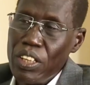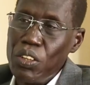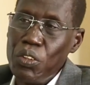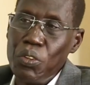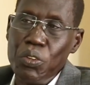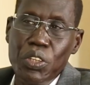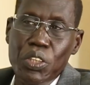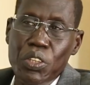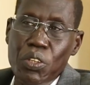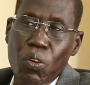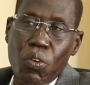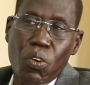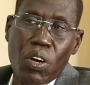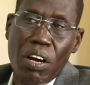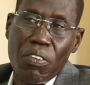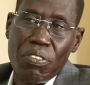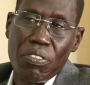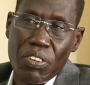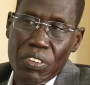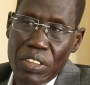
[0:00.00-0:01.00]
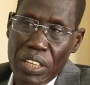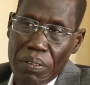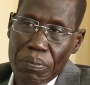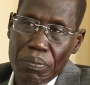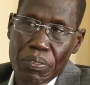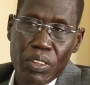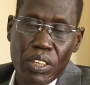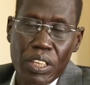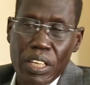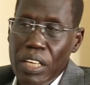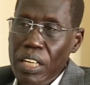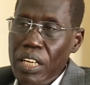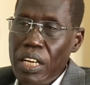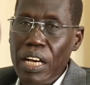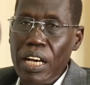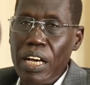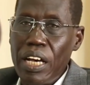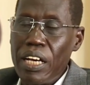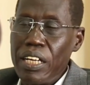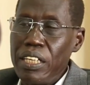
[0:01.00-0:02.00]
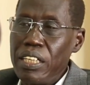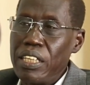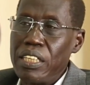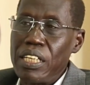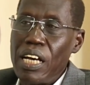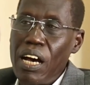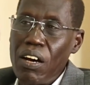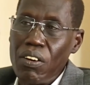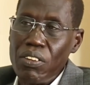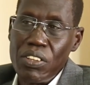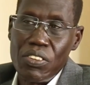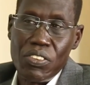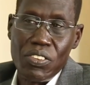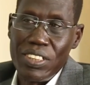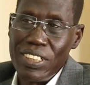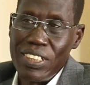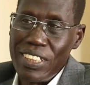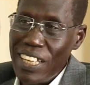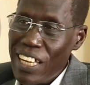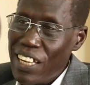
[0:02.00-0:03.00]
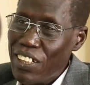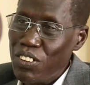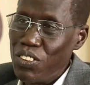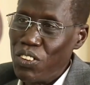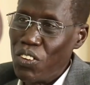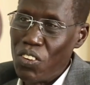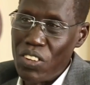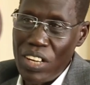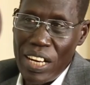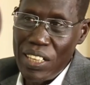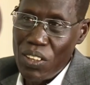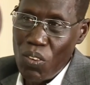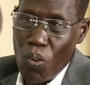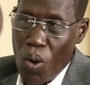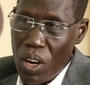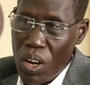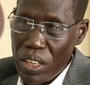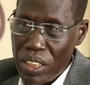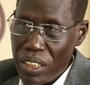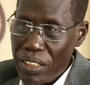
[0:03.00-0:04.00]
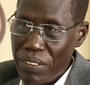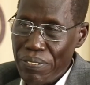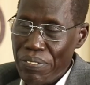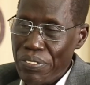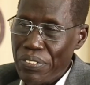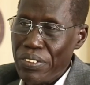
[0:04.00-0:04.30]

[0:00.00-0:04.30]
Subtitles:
You need to look after them. The town, the city has no running water